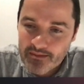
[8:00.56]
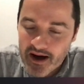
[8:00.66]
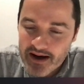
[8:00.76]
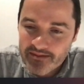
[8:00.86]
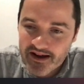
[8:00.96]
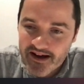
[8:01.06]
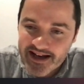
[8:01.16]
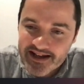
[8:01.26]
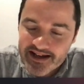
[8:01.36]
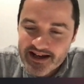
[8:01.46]

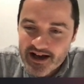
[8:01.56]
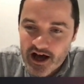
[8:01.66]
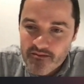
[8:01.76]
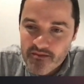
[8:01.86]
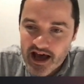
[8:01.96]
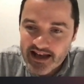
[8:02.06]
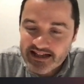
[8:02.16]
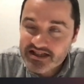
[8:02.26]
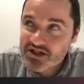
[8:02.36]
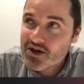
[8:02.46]
pipeline, um, and
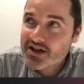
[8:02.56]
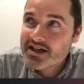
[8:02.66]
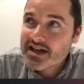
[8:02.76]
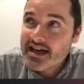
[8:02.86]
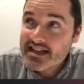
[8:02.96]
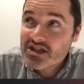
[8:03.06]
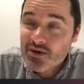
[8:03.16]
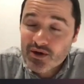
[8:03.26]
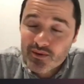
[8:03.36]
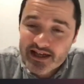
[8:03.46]
it took it
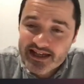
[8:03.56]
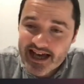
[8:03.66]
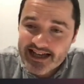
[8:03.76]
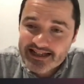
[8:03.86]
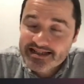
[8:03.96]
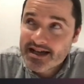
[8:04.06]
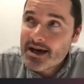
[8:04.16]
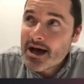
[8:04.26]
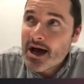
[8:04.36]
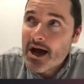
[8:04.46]
took the weekend,
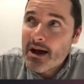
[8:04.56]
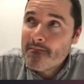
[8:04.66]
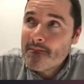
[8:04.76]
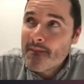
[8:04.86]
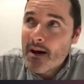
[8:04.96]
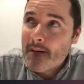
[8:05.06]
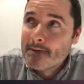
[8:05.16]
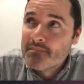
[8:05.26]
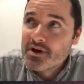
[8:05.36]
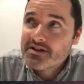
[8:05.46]
um,
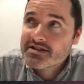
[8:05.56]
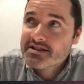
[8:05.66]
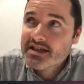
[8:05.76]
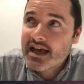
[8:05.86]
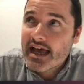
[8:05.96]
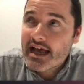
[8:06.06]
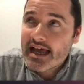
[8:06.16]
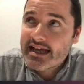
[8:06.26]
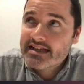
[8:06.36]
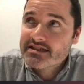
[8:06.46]
but
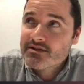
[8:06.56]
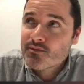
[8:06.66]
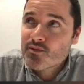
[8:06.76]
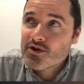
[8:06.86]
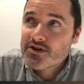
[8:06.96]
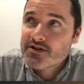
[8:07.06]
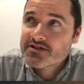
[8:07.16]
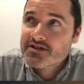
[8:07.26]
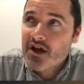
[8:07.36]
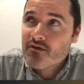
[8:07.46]
it
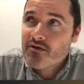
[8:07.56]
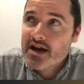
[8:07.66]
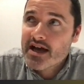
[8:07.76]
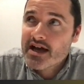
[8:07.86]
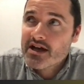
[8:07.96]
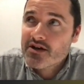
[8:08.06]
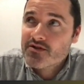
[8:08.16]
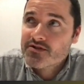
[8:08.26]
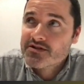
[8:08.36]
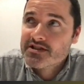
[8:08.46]
was
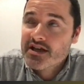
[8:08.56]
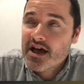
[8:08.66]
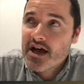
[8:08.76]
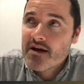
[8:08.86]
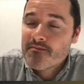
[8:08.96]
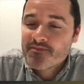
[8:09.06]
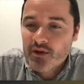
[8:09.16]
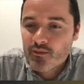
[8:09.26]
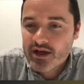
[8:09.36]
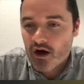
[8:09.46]
around um,
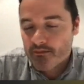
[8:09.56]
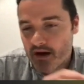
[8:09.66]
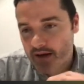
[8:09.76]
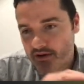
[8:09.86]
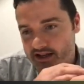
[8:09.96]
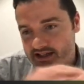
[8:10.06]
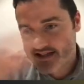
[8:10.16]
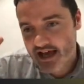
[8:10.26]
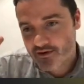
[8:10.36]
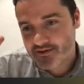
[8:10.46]
we our pipeline
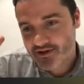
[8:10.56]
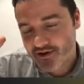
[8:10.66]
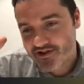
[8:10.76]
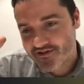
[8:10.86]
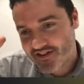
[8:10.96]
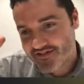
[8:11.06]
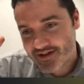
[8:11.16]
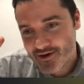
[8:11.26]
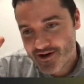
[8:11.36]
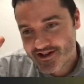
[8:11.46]
scaled up to 150
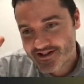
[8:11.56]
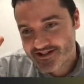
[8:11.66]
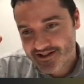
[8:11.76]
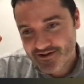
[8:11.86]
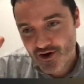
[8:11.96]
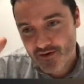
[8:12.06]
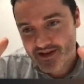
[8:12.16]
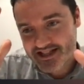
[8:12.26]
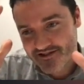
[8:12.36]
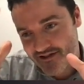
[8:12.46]
workers. So normally
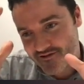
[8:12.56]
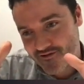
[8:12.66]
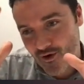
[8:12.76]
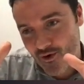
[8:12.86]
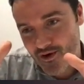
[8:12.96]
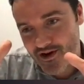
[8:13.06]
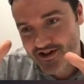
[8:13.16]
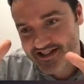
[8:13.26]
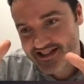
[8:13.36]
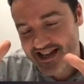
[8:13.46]
it's around four
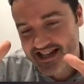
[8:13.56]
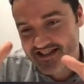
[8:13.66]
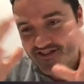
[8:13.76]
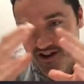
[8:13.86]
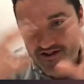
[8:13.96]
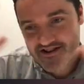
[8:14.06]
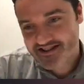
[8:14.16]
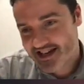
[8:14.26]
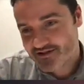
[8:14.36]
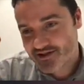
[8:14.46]
workers in Dataflow,
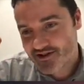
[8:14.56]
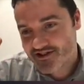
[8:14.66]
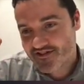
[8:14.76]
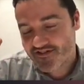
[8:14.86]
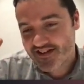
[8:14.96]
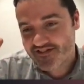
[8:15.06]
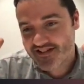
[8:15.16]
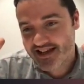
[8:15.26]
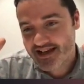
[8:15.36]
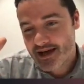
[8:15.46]
scaled to
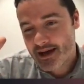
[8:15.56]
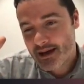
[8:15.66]
150,